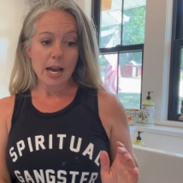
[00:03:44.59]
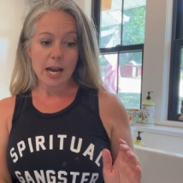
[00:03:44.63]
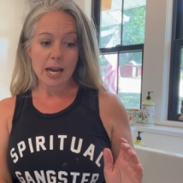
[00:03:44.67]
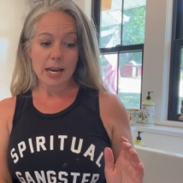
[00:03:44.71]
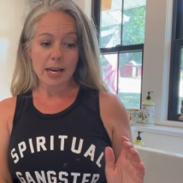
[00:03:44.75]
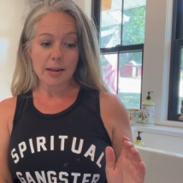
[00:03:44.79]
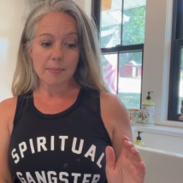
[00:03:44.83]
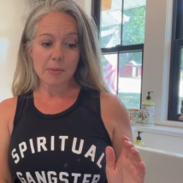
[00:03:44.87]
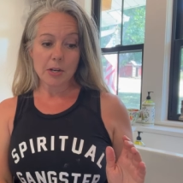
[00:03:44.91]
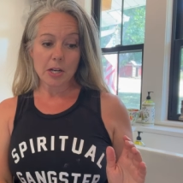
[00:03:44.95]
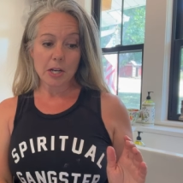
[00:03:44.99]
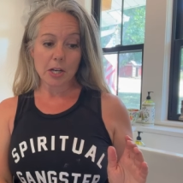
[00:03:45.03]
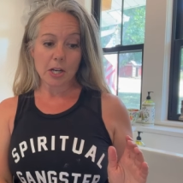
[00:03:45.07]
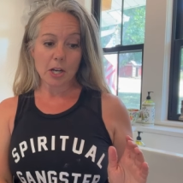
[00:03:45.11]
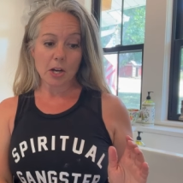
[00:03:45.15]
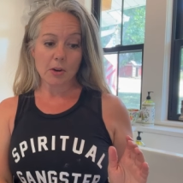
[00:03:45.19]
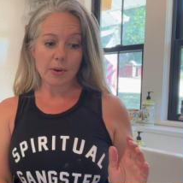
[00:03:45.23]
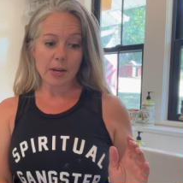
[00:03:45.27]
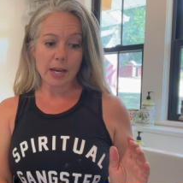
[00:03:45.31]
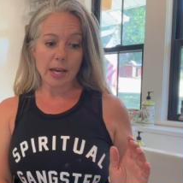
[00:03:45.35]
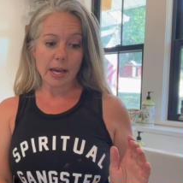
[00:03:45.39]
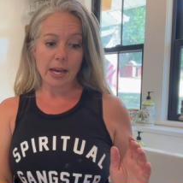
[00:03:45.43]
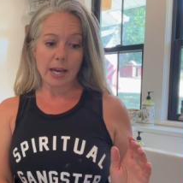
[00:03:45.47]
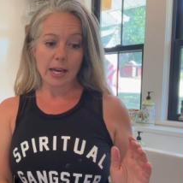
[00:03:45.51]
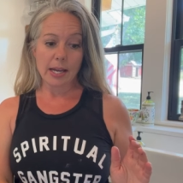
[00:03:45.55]
and I'm gonna go
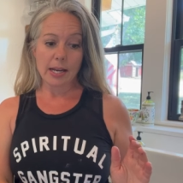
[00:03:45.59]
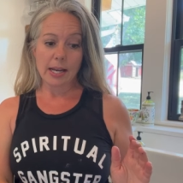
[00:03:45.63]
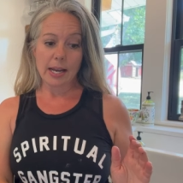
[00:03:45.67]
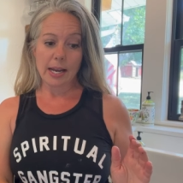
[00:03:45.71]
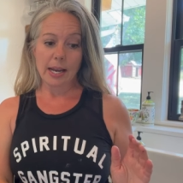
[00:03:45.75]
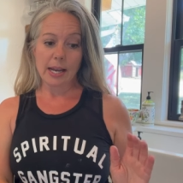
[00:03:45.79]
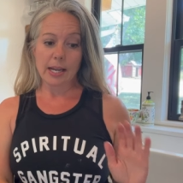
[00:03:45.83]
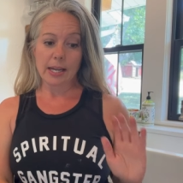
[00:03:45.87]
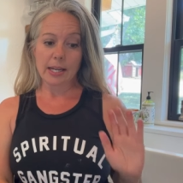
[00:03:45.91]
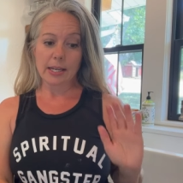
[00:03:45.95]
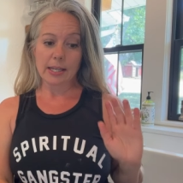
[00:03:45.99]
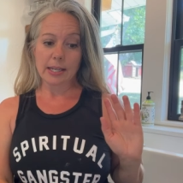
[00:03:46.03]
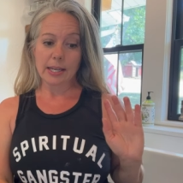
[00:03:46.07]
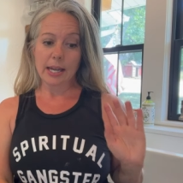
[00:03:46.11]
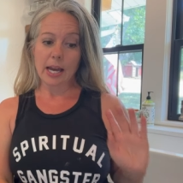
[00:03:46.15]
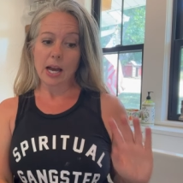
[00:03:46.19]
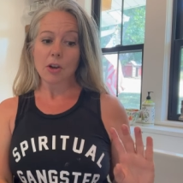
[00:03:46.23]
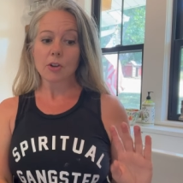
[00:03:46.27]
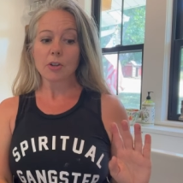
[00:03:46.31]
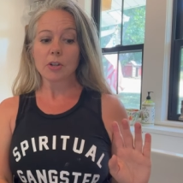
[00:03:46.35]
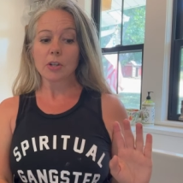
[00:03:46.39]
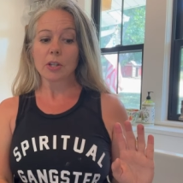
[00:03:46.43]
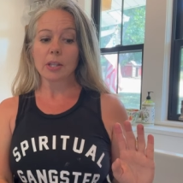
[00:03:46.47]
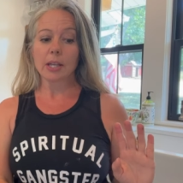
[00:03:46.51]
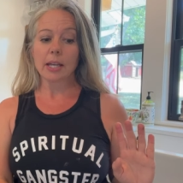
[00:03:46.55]
ahead and
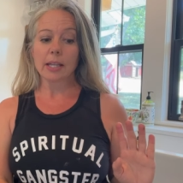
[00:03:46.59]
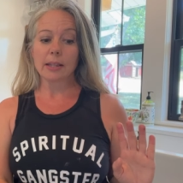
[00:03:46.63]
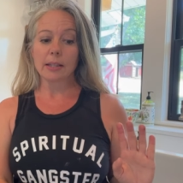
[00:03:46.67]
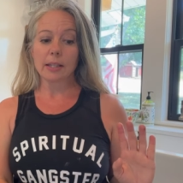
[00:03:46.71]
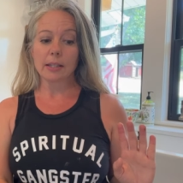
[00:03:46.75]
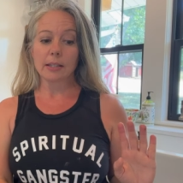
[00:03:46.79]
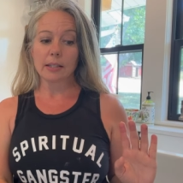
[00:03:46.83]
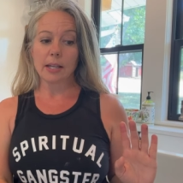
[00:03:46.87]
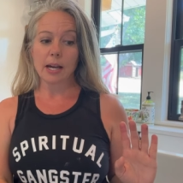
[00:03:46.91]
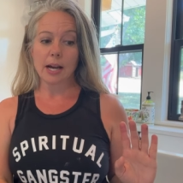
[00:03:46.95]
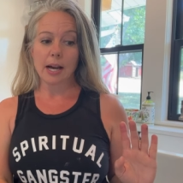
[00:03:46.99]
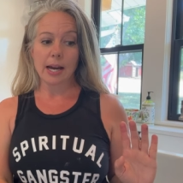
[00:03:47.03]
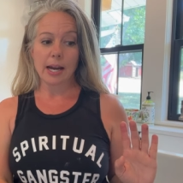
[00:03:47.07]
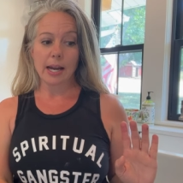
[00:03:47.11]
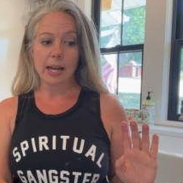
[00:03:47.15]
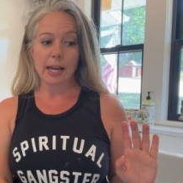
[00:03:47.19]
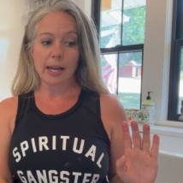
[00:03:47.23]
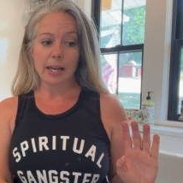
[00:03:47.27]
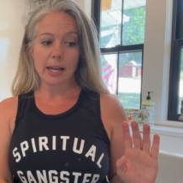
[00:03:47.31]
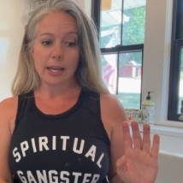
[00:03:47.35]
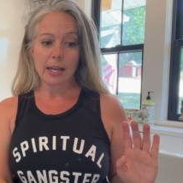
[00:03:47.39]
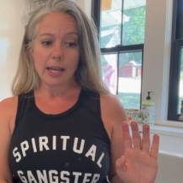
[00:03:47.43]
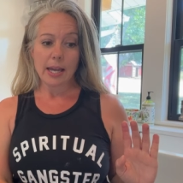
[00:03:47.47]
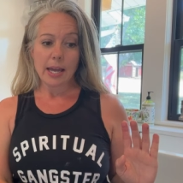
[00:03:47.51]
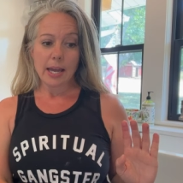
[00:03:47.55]
calculate the
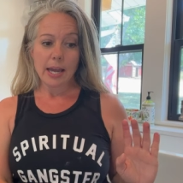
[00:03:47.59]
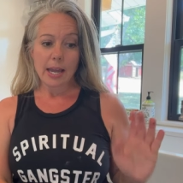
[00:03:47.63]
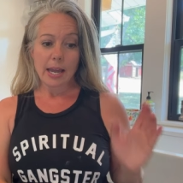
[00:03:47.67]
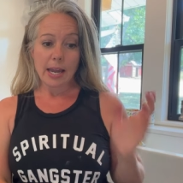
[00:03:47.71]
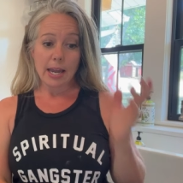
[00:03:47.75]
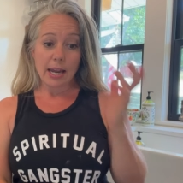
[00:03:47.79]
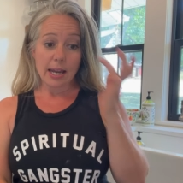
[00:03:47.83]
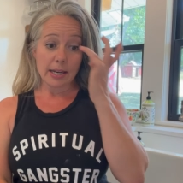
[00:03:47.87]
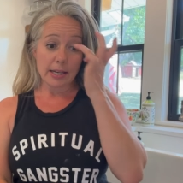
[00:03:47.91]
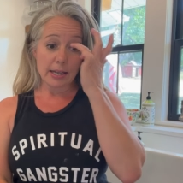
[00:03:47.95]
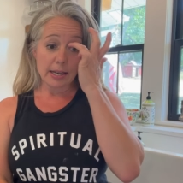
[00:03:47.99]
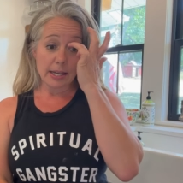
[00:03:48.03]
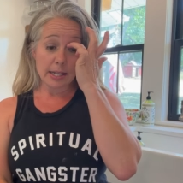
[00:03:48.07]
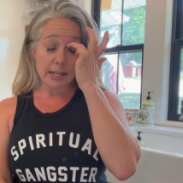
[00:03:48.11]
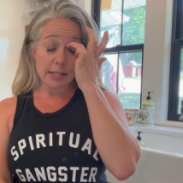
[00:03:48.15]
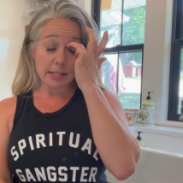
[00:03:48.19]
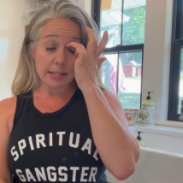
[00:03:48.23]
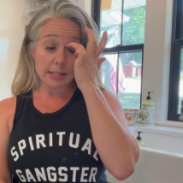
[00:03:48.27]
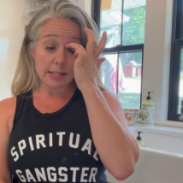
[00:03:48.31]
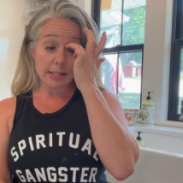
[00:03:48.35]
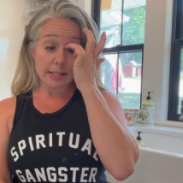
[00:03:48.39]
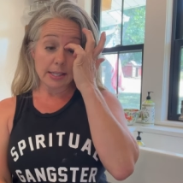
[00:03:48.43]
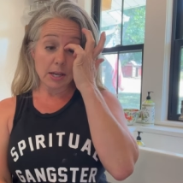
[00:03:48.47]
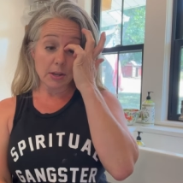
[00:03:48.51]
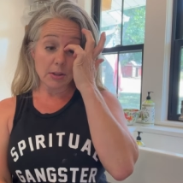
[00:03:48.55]
lye and it
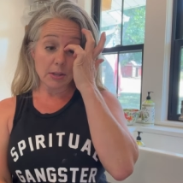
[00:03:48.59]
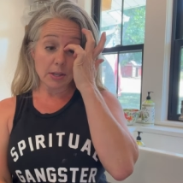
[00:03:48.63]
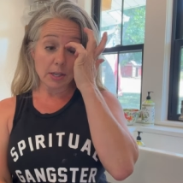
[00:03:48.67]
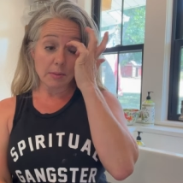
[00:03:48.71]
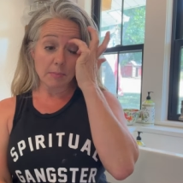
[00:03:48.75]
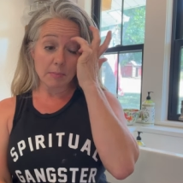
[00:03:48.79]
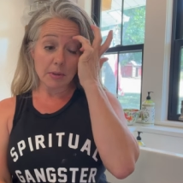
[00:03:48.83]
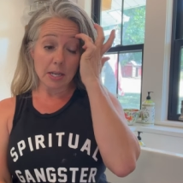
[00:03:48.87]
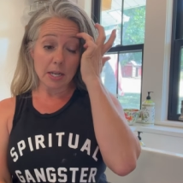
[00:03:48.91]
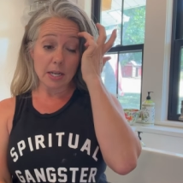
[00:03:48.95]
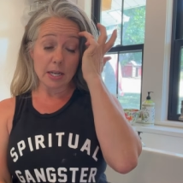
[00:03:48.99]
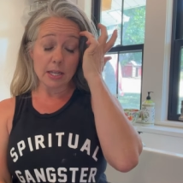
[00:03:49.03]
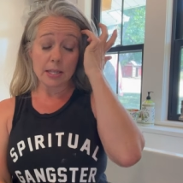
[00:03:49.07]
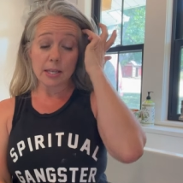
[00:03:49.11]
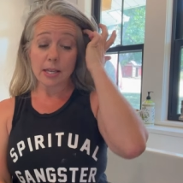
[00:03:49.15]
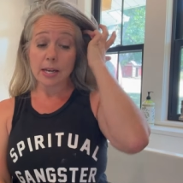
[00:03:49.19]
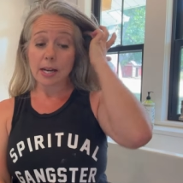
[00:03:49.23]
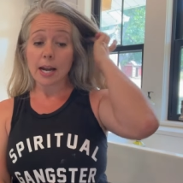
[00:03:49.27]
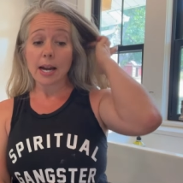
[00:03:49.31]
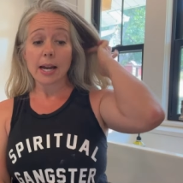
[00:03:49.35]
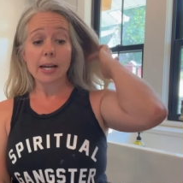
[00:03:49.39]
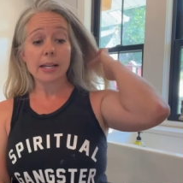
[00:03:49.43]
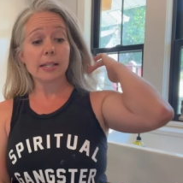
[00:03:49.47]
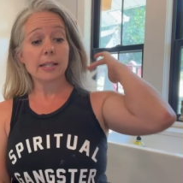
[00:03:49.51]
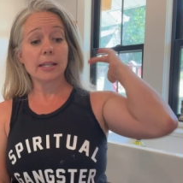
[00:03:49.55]
is telling me
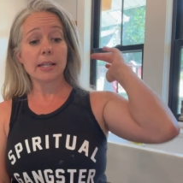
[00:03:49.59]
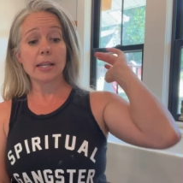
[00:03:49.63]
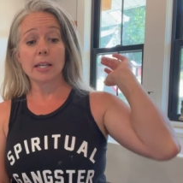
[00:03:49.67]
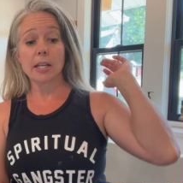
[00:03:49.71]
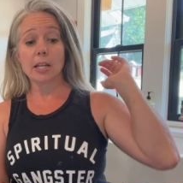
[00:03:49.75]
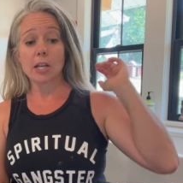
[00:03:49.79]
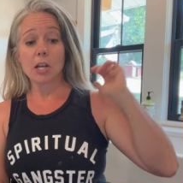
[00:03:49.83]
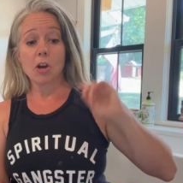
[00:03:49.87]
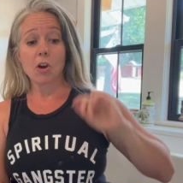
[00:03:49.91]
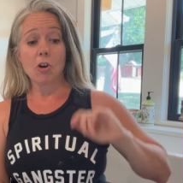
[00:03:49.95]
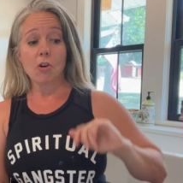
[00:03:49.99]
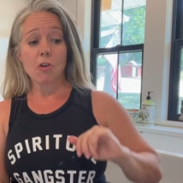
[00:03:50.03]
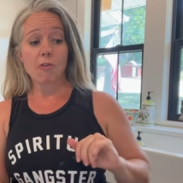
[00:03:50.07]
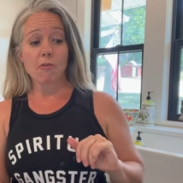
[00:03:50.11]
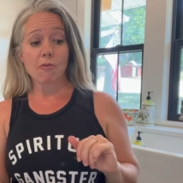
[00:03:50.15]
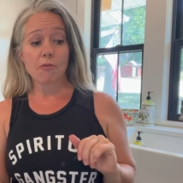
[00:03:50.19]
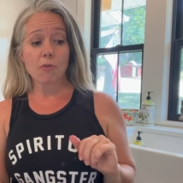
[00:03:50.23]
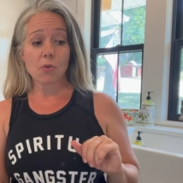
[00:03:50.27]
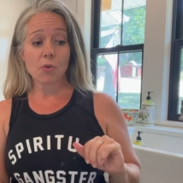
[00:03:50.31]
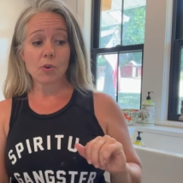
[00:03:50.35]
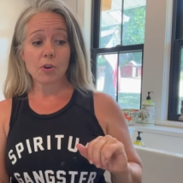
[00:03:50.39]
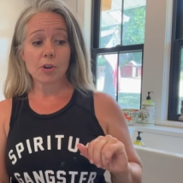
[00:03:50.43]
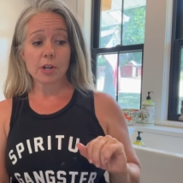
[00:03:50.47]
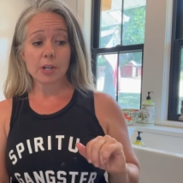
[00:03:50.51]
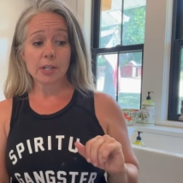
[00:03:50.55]
that I need
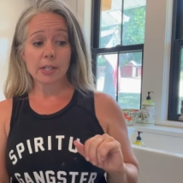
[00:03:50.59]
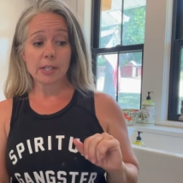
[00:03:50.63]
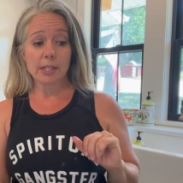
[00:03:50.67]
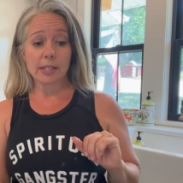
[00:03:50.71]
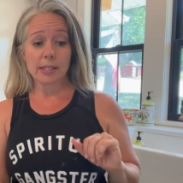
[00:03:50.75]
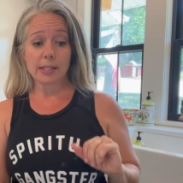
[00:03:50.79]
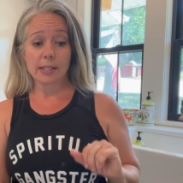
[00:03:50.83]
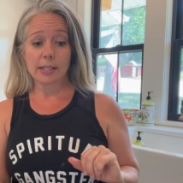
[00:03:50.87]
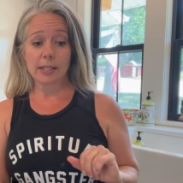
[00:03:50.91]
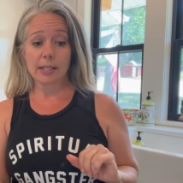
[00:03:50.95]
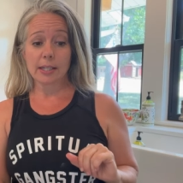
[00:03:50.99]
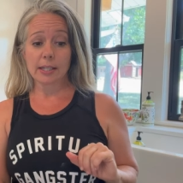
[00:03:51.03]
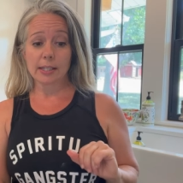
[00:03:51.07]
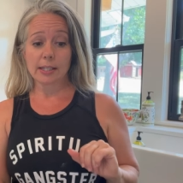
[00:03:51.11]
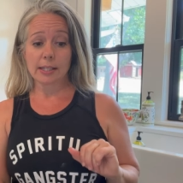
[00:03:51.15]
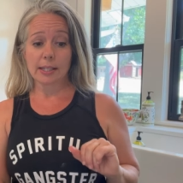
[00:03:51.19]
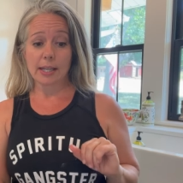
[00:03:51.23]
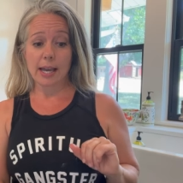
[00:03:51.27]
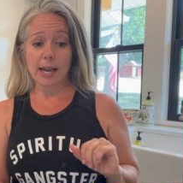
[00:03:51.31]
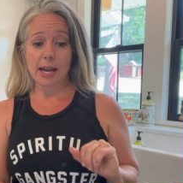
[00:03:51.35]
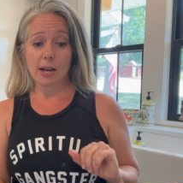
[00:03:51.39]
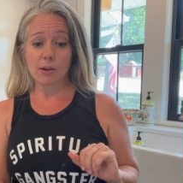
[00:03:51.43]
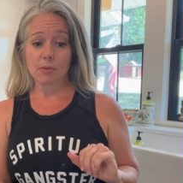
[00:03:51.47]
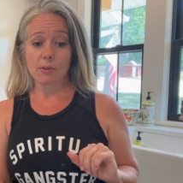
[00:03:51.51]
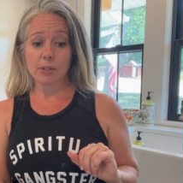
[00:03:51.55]
four to six
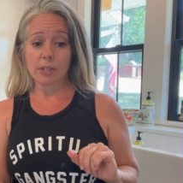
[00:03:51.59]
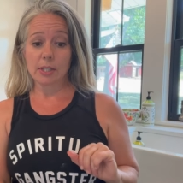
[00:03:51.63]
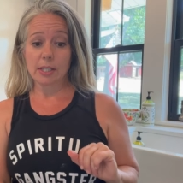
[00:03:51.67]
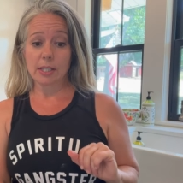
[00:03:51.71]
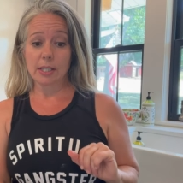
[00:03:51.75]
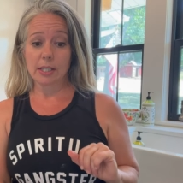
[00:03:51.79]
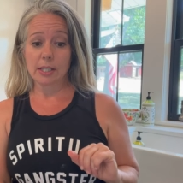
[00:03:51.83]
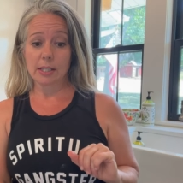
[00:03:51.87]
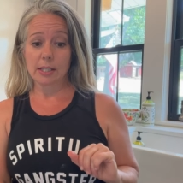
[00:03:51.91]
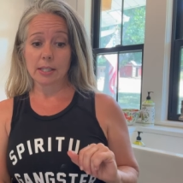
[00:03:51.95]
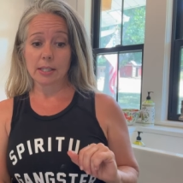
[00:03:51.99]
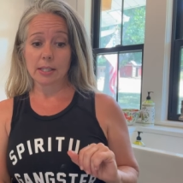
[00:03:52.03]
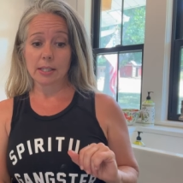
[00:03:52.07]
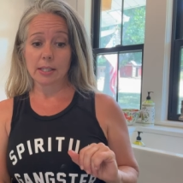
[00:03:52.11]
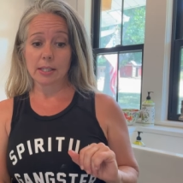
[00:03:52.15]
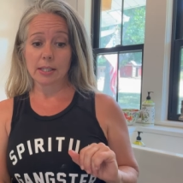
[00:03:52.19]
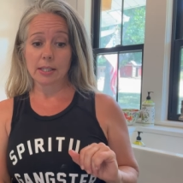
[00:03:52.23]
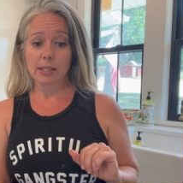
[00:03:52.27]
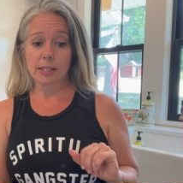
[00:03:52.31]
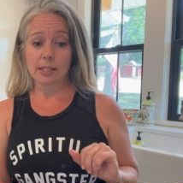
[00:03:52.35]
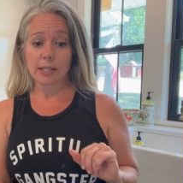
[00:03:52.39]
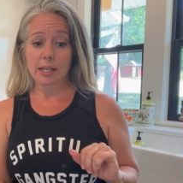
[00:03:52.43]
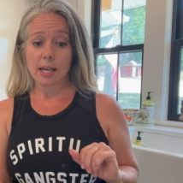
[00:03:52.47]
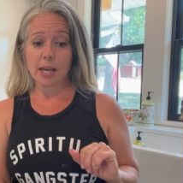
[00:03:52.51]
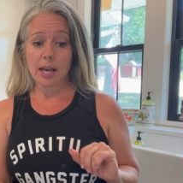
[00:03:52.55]

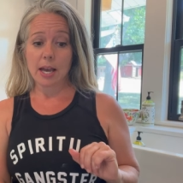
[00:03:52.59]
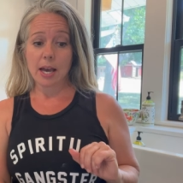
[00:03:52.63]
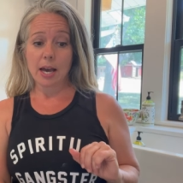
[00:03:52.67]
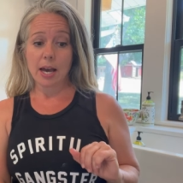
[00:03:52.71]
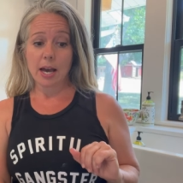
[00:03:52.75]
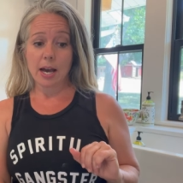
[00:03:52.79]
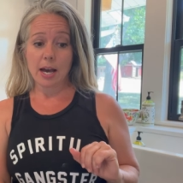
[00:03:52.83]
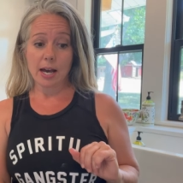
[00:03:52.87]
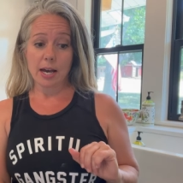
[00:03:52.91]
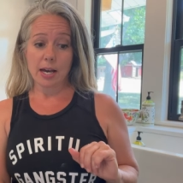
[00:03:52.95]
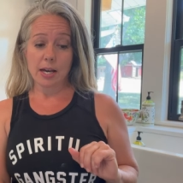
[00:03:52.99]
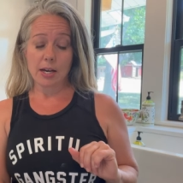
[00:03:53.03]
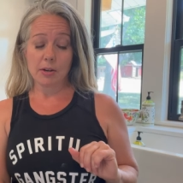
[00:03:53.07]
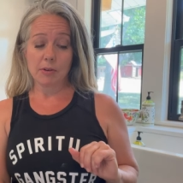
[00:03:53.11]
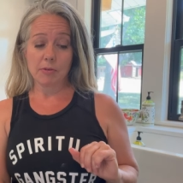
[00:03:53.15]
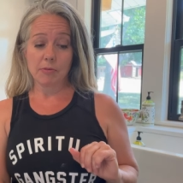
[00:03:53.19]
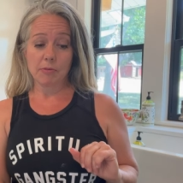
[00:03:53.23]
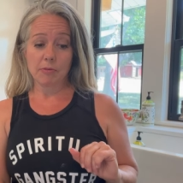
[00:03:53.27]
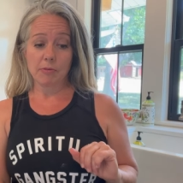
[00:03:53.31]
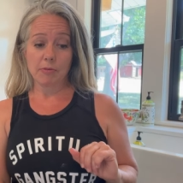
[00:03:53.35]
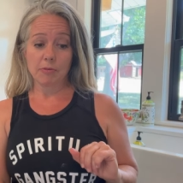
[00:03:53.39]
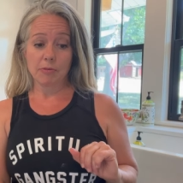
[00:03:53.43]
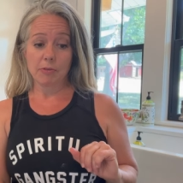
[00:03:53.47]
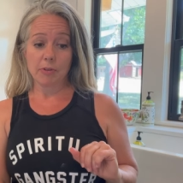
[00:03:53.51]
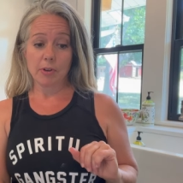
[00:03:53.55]
ounces of